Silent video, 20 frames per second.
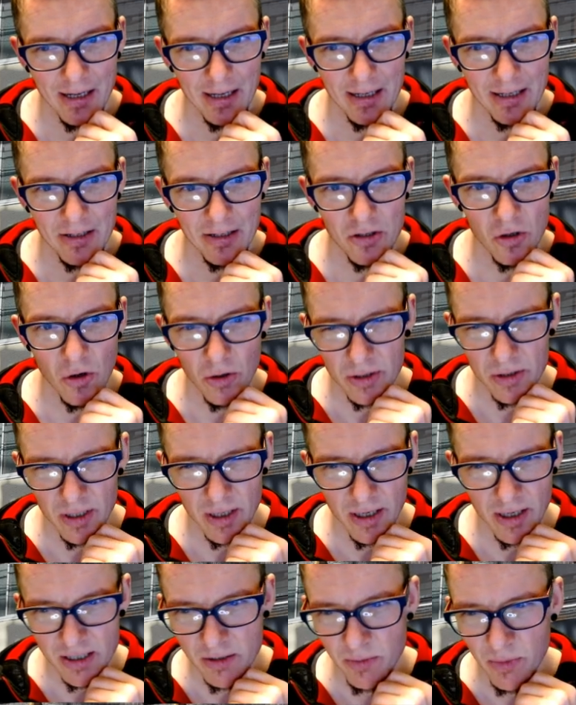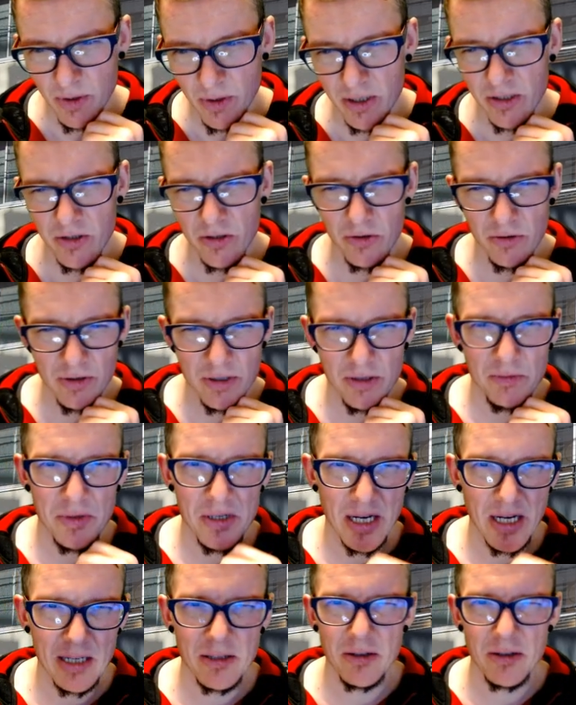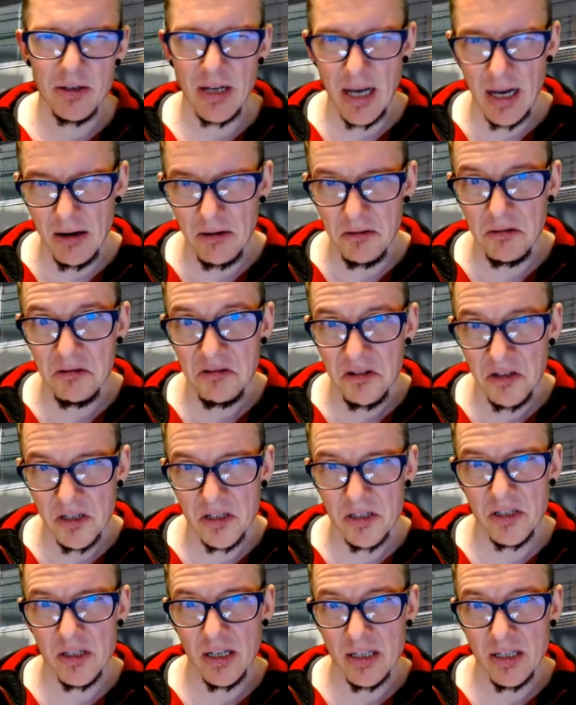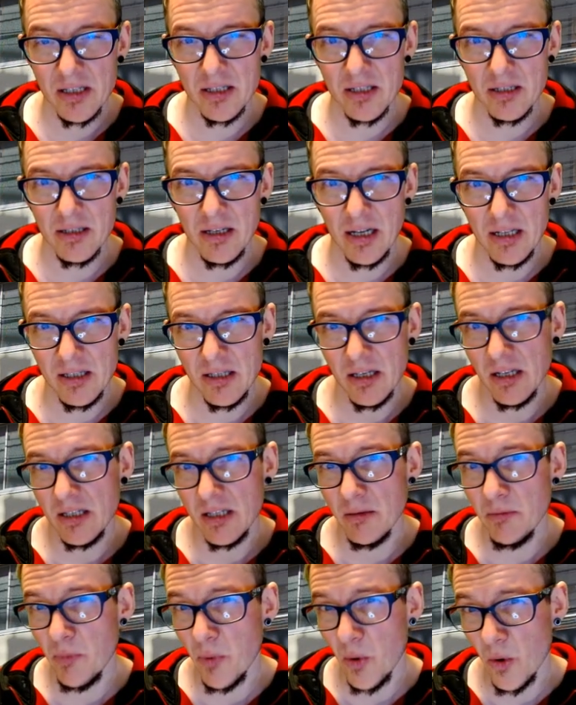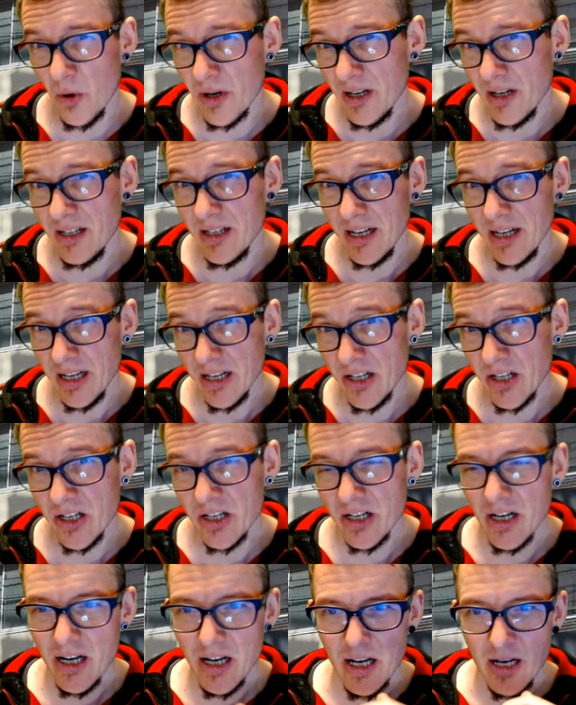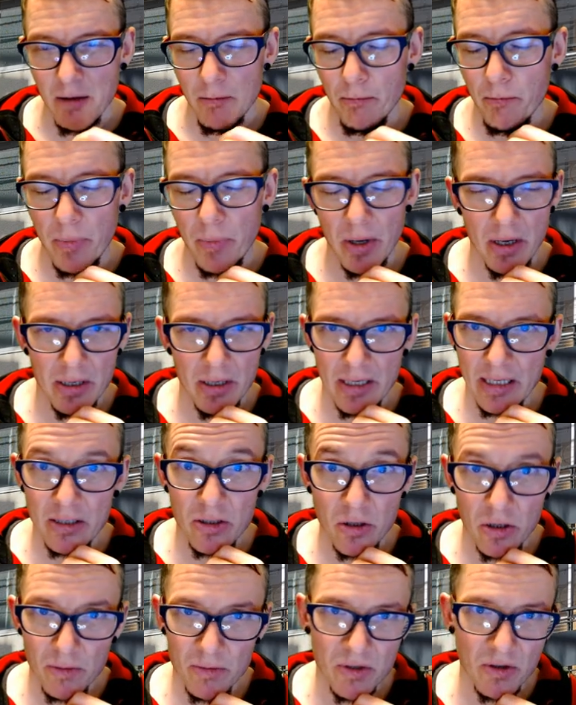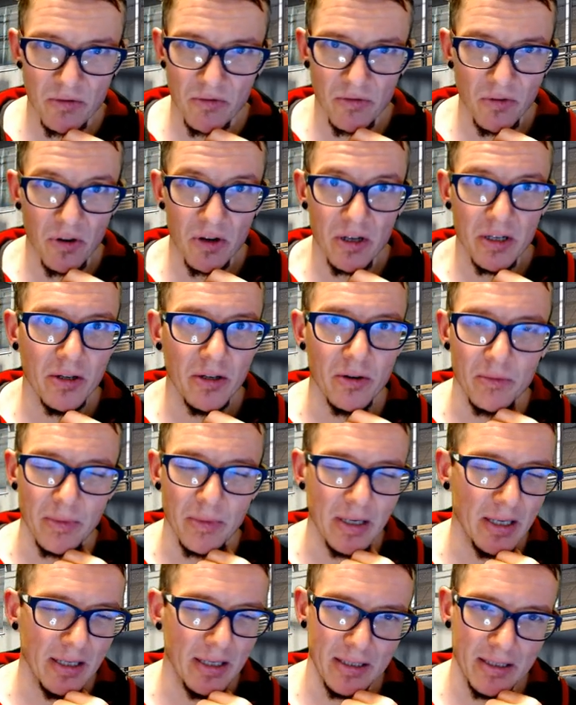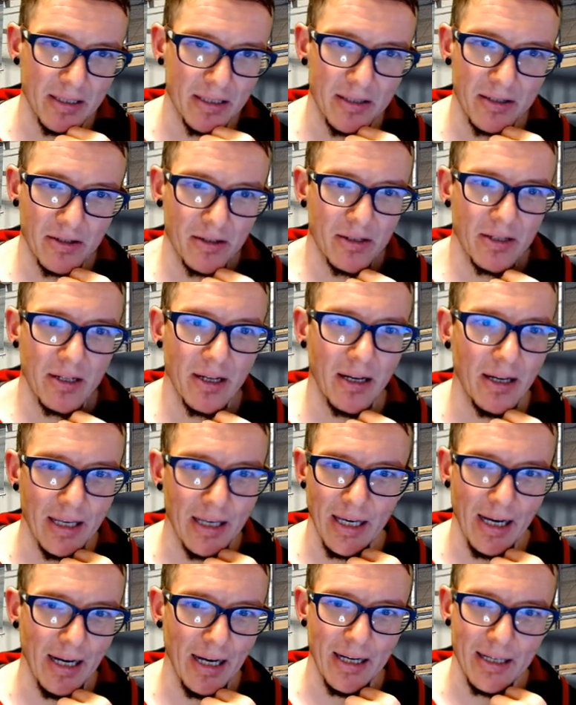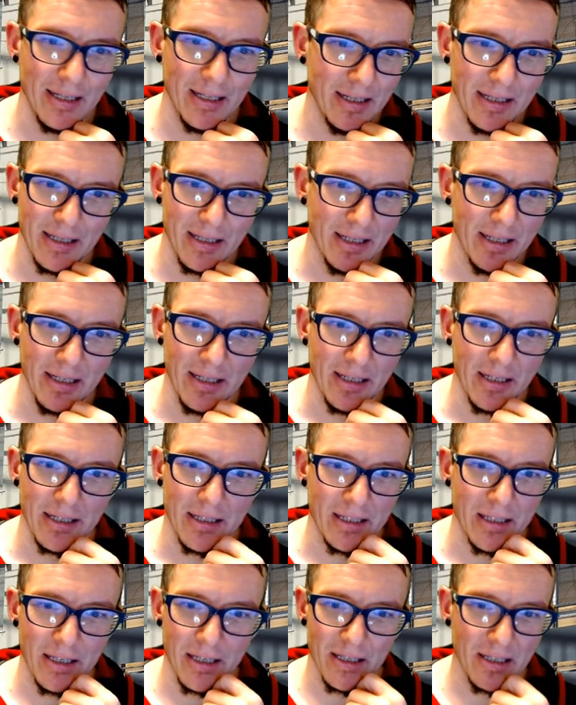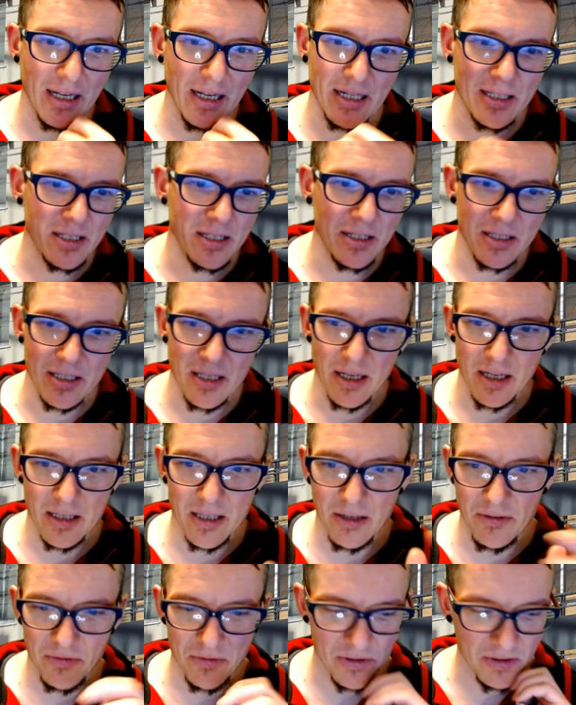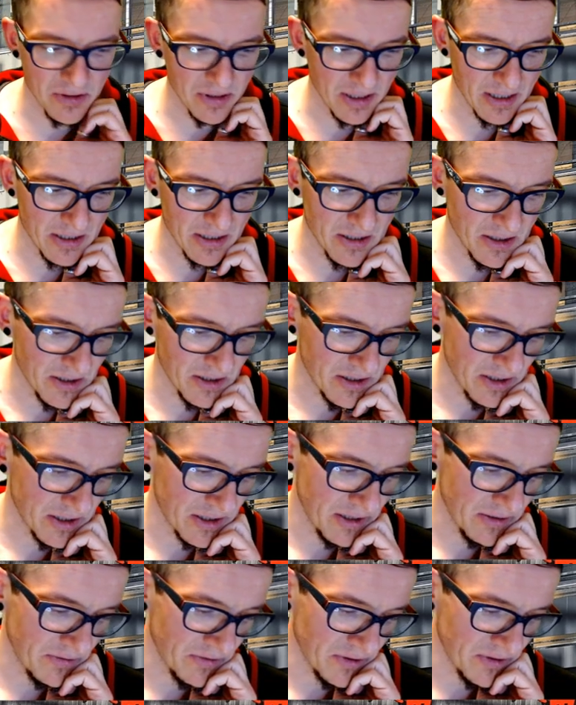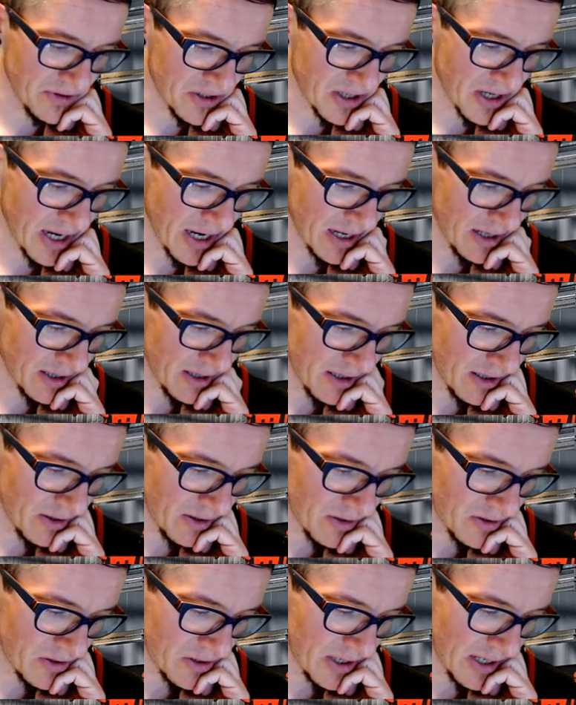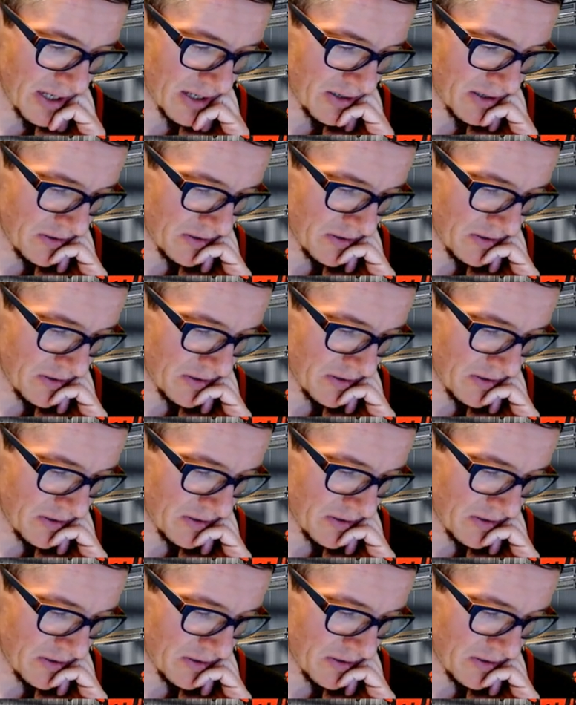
talk the Luxembourgish tourism sector down, because it's important-ish. But in terms of volume, it's just like, yeah, that's a different scale altogether.